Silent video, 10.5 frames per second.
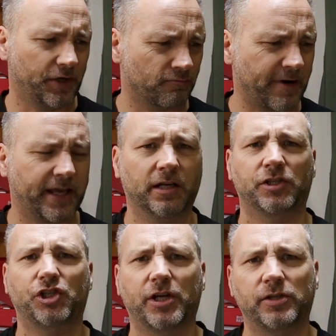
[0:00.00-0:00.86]

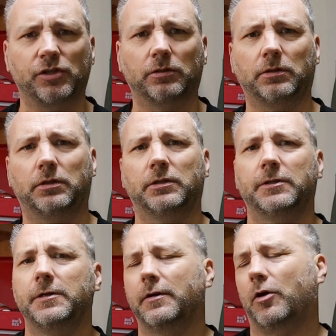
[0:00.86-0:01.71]
regular schedule
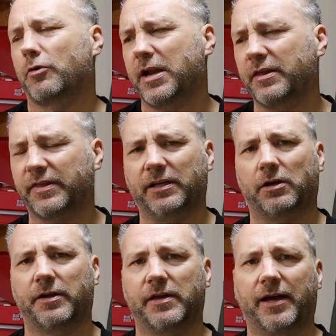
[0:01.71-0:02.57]
or anything
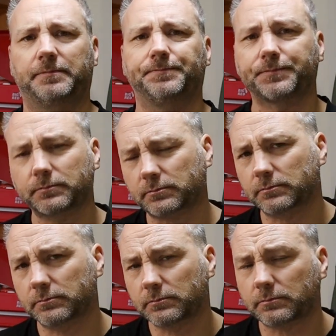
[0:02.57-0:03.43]
like that.
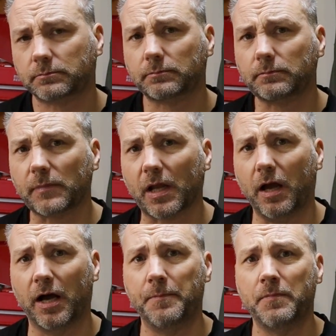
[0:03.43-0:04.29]

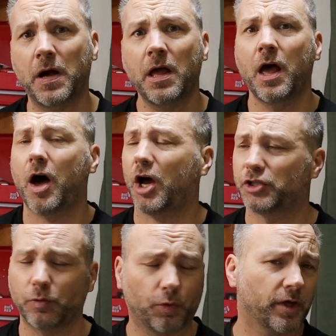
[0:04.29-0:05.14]
I
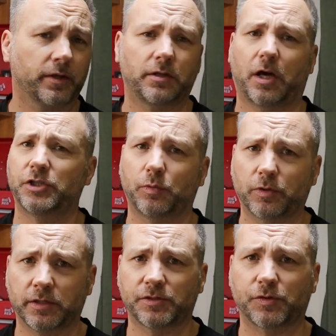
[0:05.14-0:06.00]
do want
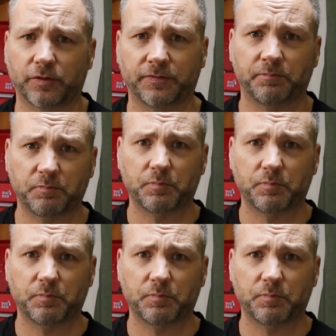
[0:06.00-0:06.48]
to